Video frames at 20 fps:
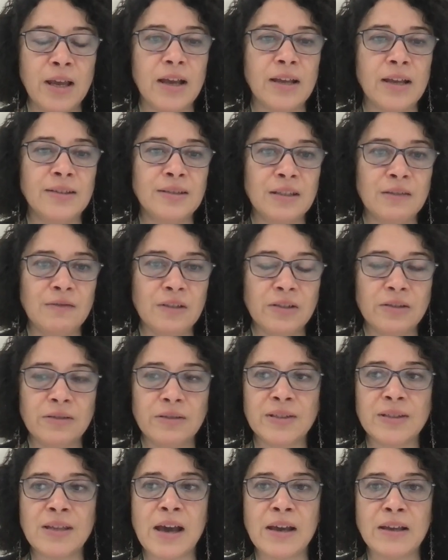civil
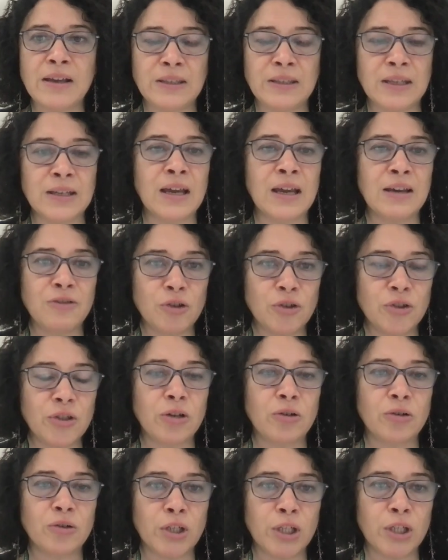society, and others
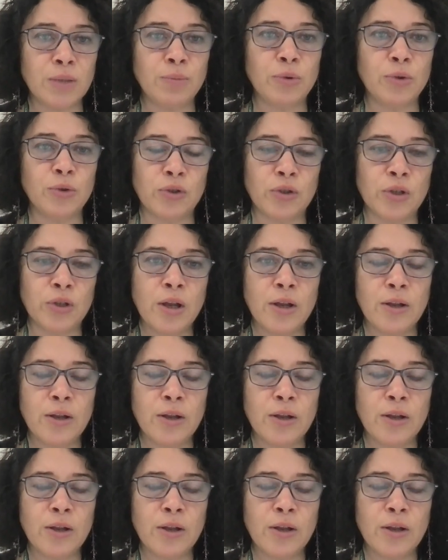that contribute